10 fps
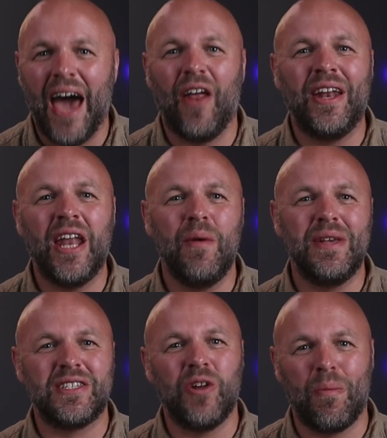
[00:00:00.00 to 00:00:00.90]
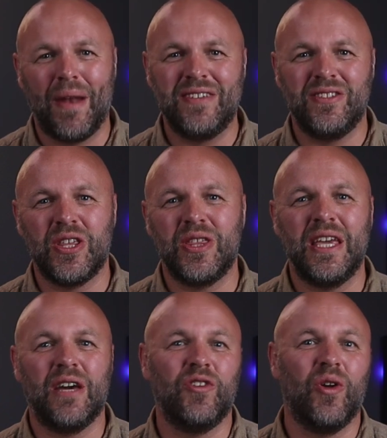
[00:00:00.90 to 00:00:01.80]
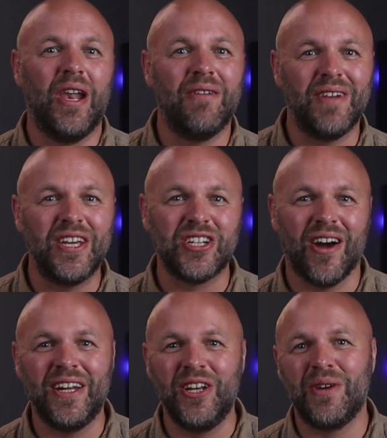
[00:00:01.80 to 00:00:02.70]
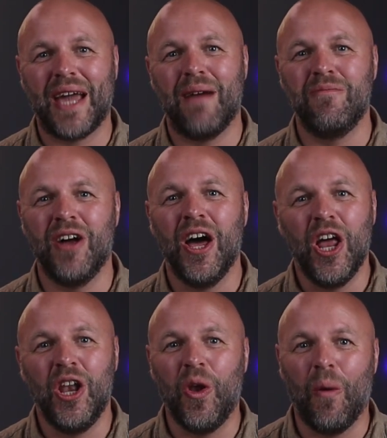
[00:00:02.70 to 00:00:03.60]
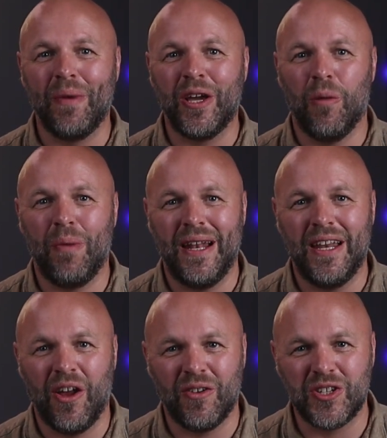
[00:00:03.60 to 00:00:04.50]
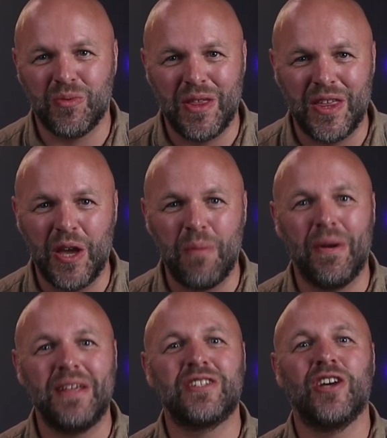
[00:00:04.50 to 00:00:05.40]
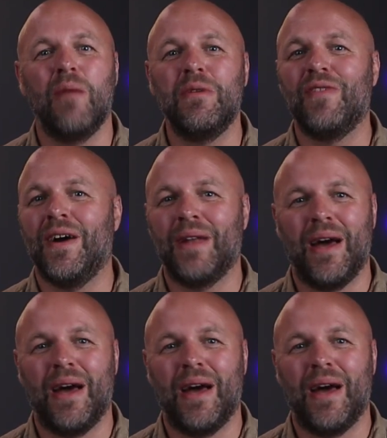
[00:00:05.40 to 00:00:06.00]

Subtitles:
and I know it's not pleasant to think of your lovely shiny new camera not being completely honest with you, but it's time you found